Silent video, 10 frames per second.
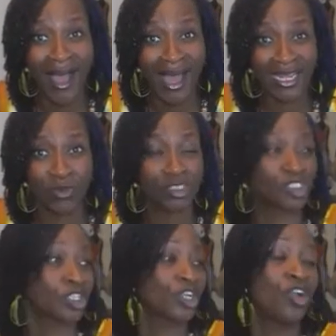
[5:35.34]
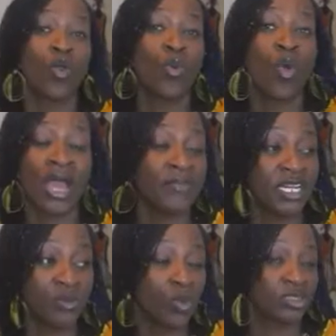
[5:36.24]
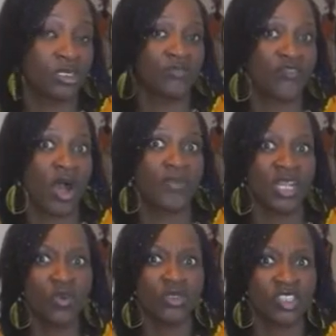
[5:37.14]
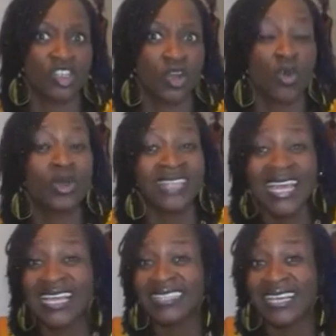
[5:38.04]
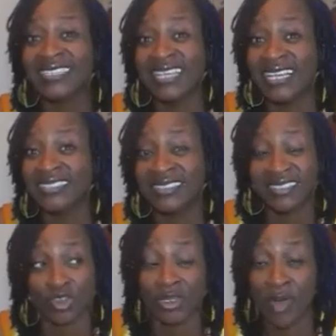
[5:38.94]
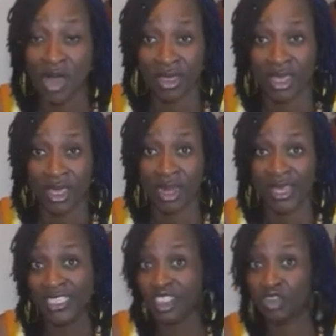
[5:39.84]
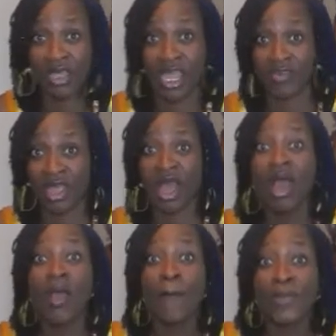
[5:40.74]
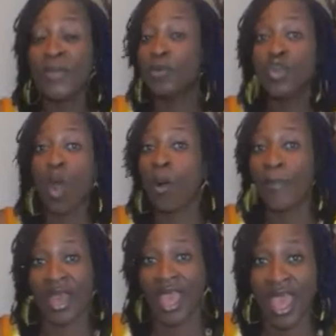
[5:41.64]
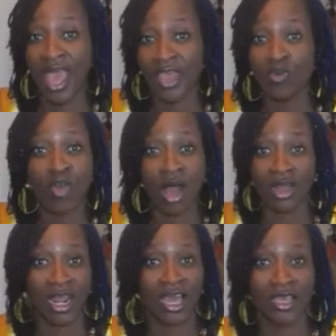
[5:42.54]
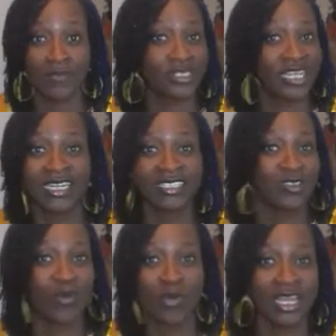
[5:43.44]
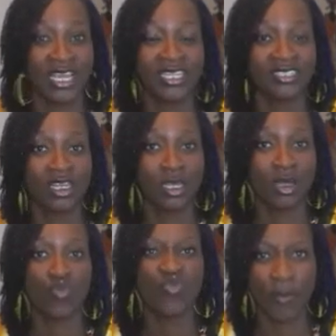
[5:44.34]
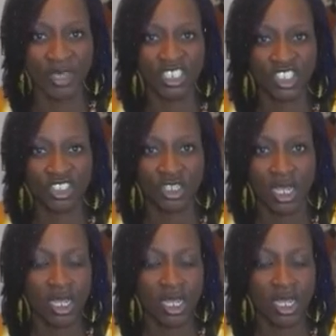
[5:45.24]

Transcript: And it was such a long walk. I mean, it wasn't far, but it was such a long walk because it is East Street Market, like East Street area. People know about hair. You can't like pretend it's not what it is. Rubbish.